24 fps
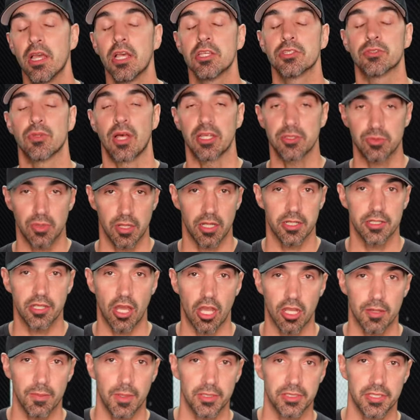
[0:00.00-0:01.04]
So that's what I'm going to
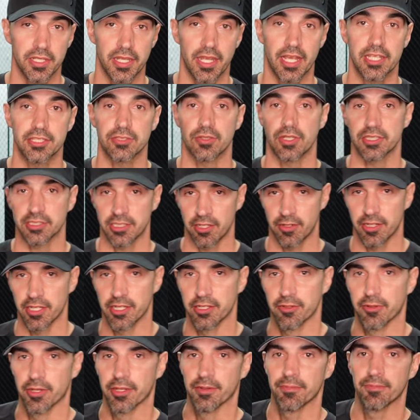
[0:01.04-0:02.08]
talk about today. So let's get right
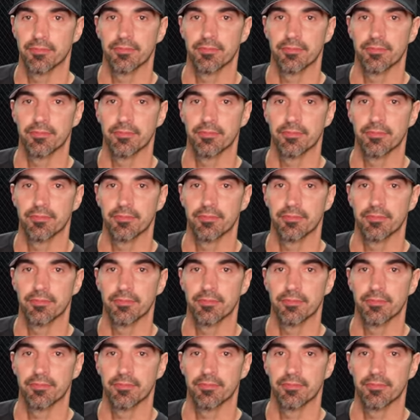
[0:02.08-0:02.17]
into it.